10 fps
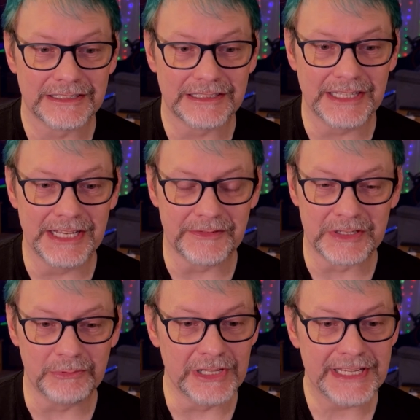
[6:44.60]

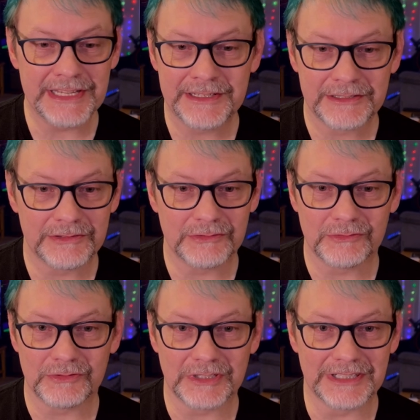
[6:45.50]
inevitably,
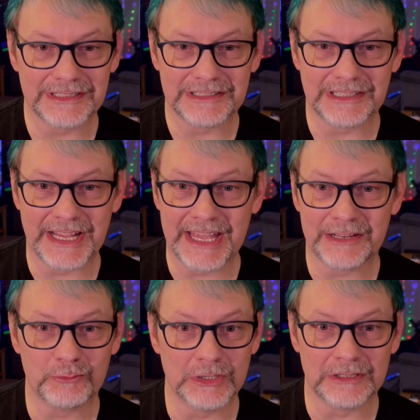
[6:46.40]

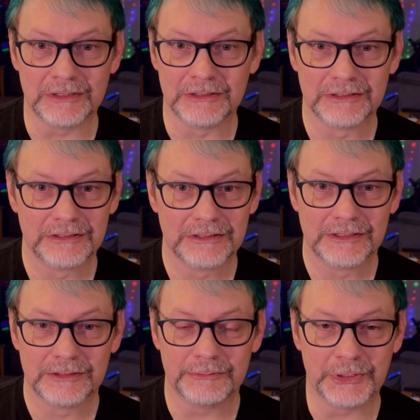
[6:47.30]
again, will
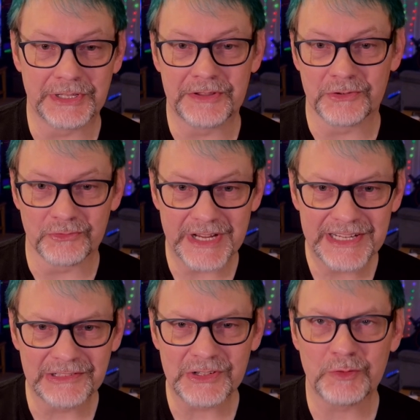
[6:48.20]
either read a
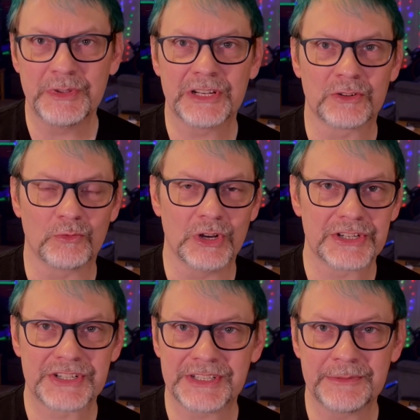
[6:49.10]
little bit or
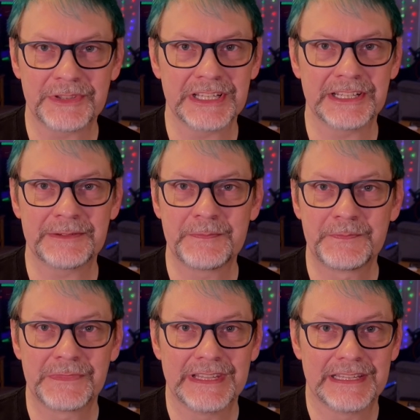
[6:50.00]
watch something.
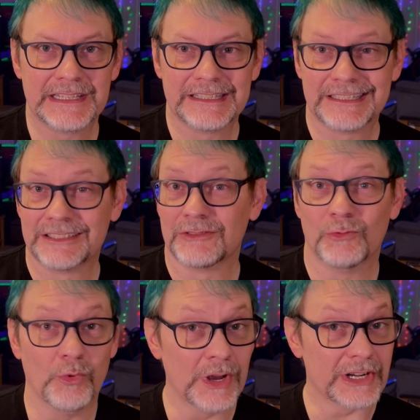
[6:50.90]

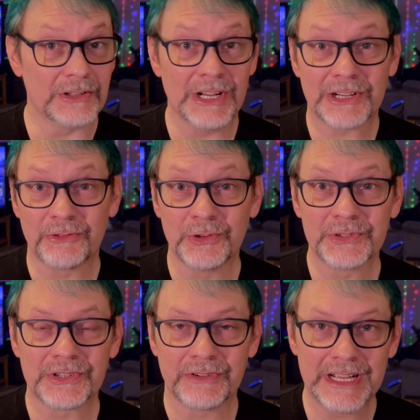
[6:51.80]
1 o'clock
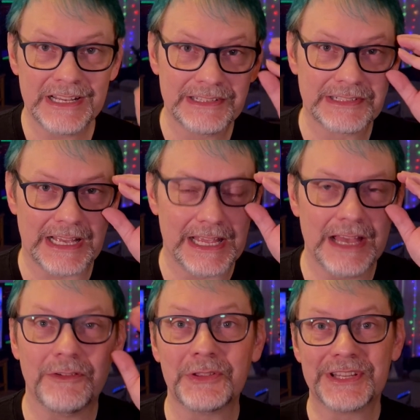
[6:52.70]
rolls around. I
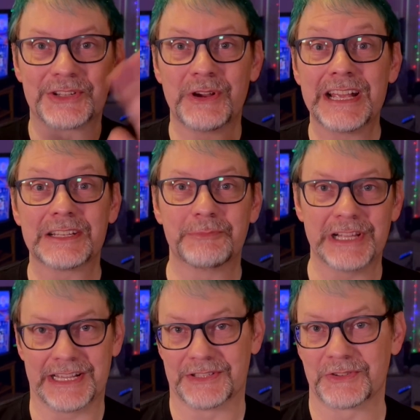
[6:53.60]
have all these grand
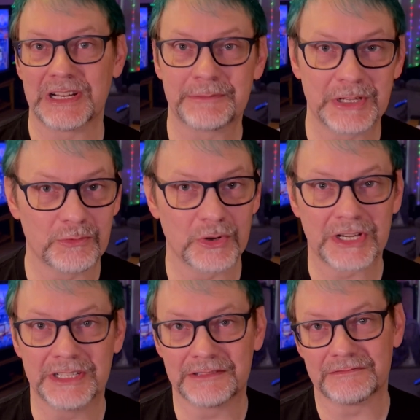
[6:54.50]
plans, right? I'm going to work
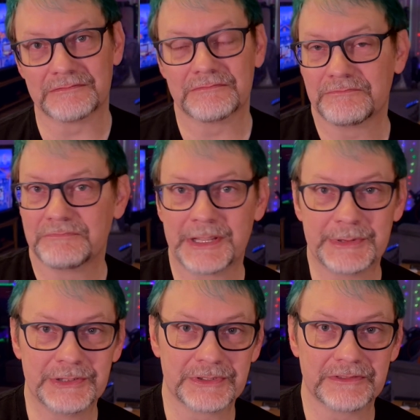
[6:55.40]
on maybe
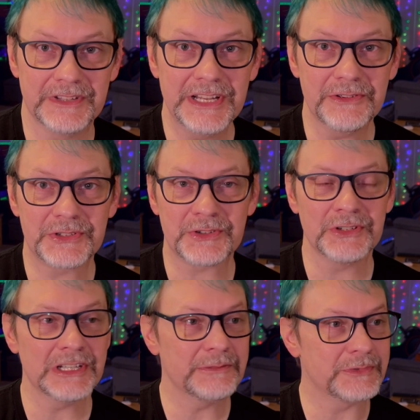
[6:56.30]
doing a video
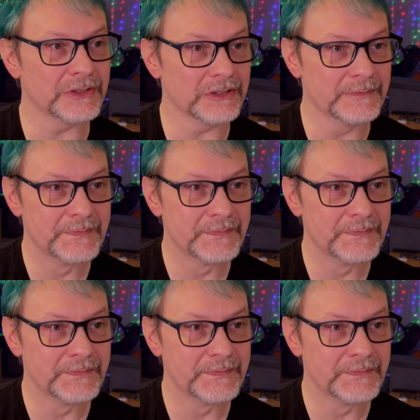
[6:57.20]
script or